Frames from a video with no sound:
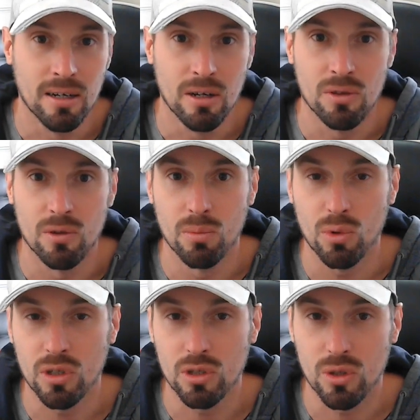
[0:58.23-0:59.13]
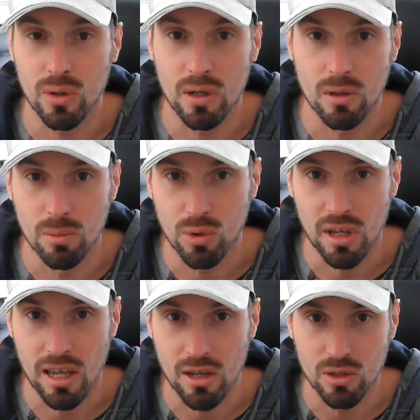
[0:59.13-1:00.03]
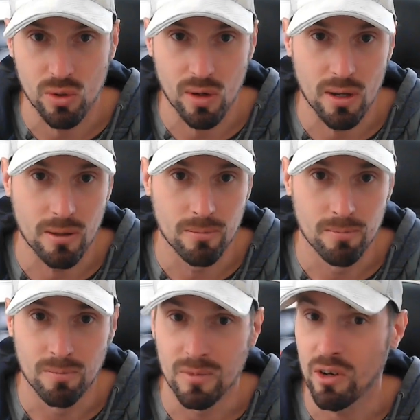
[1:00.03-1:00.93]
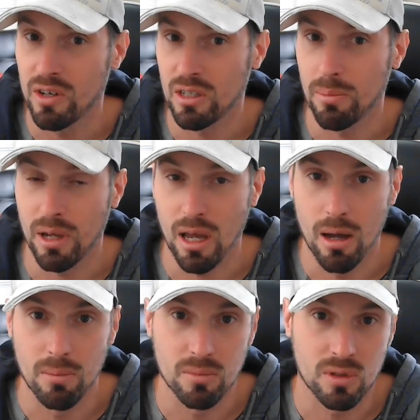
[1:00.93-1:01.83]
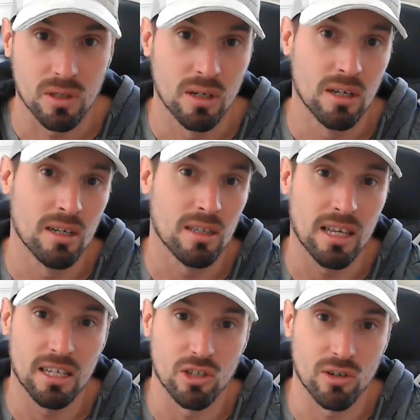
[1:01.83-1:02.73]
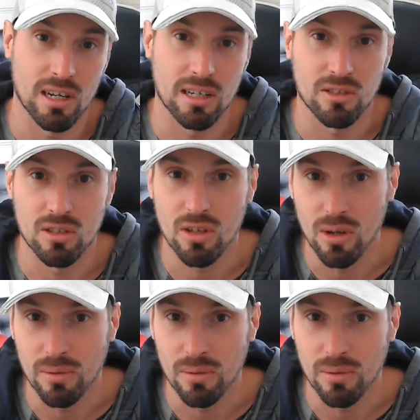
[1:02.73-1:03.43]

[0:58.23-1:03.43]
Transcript: the more you do it, the more you get used to it, the easier it becomes, the easier it is to do.